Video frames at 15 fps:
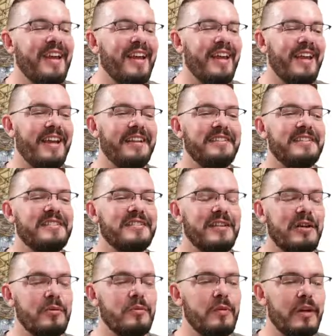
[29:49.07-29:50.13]
It's
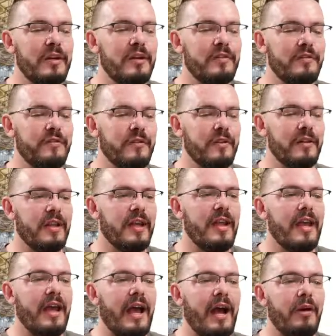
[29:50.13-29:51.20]
so wonderful.
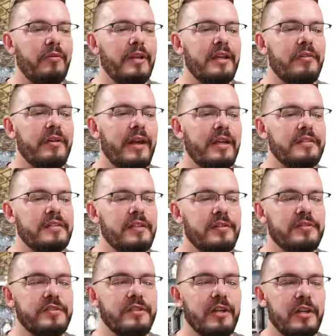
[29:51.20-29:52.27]
How he creates
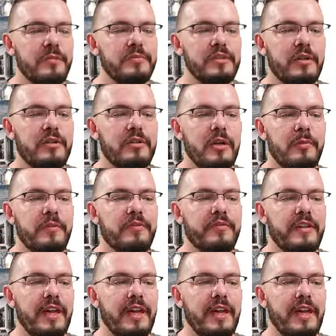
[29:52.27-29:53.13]
those domes on top of